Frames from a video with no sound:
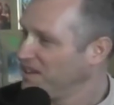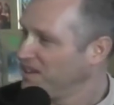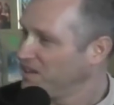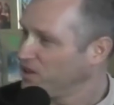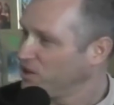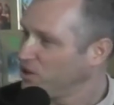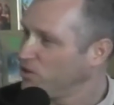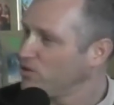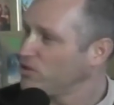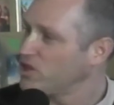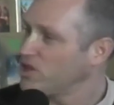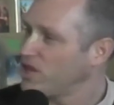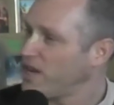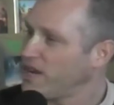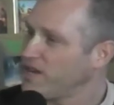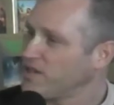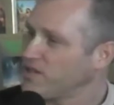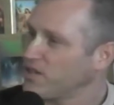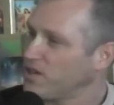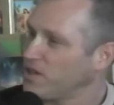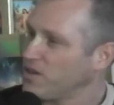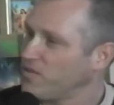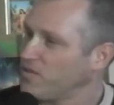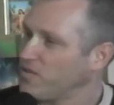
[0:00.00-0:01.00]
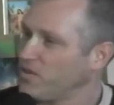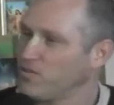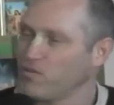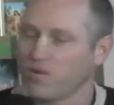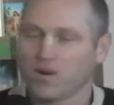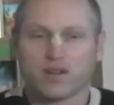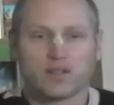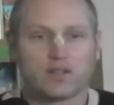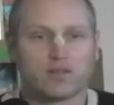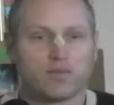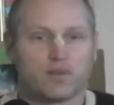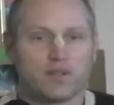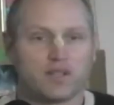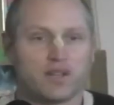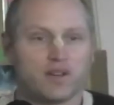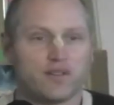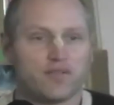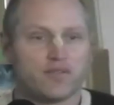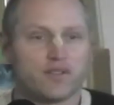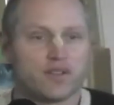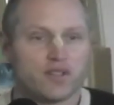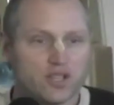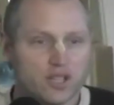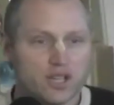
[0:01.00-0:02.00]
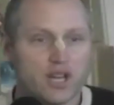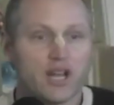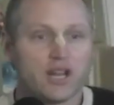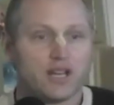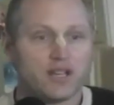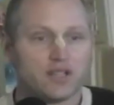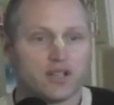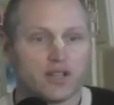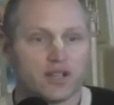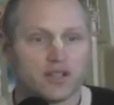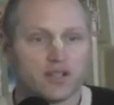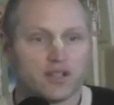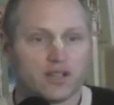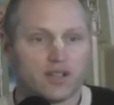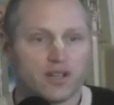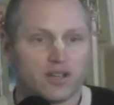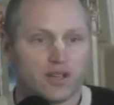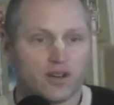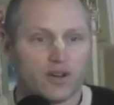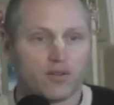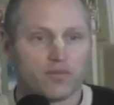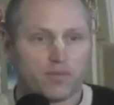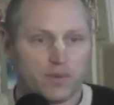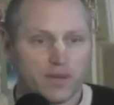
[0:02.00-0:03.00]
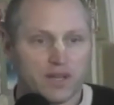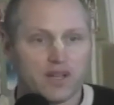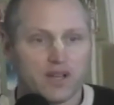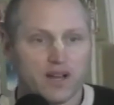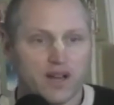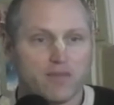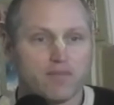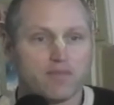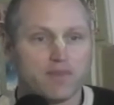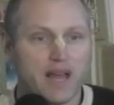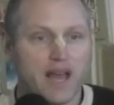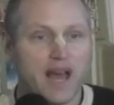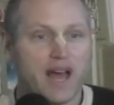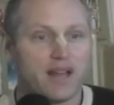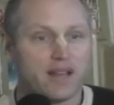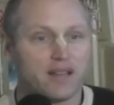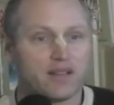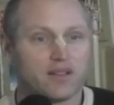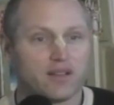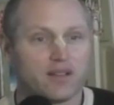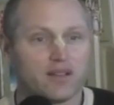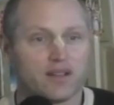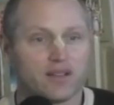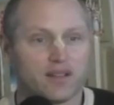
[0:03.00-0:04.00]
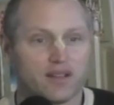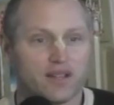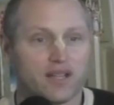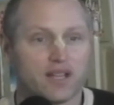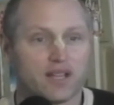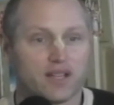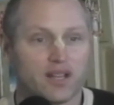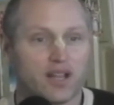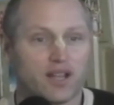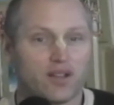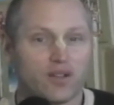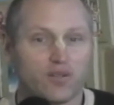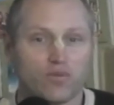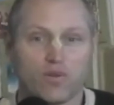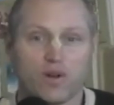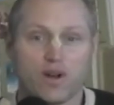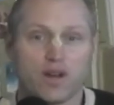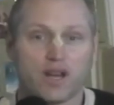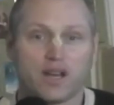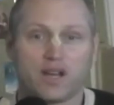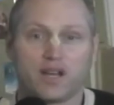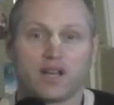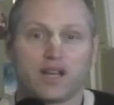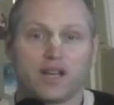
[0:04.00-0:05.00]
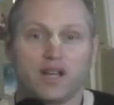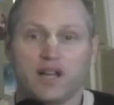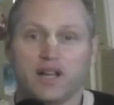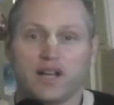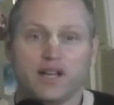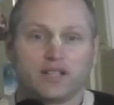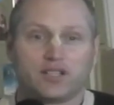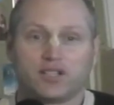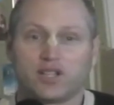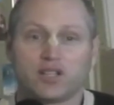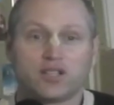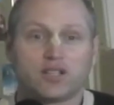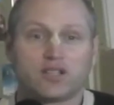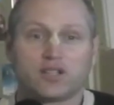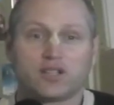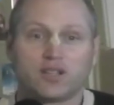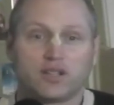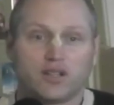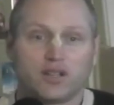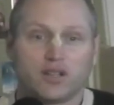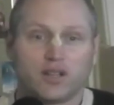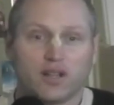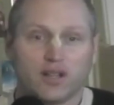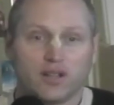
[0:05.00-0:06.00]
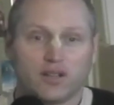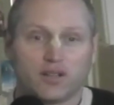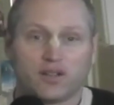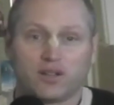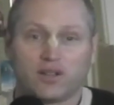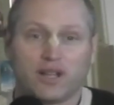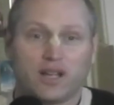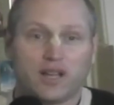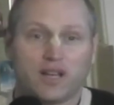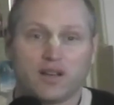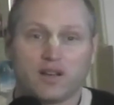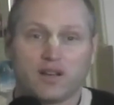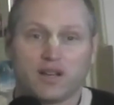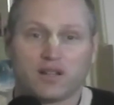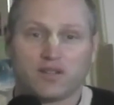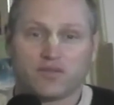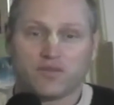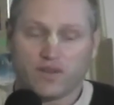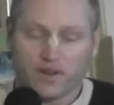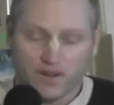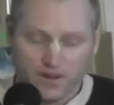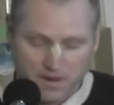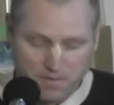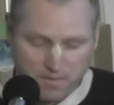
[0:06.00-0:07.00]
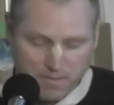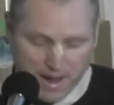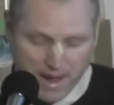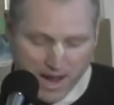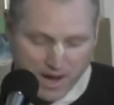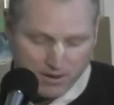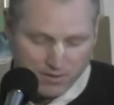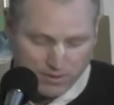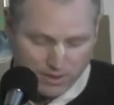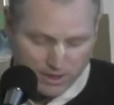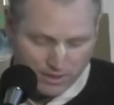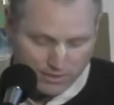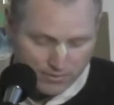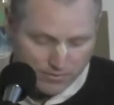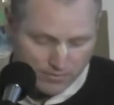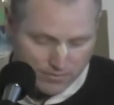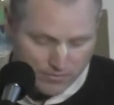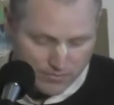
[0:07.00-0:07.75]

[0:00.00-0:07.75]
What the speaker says: You change it. If you want it to be different, change it. Become that thing that you want. And it's very empowering.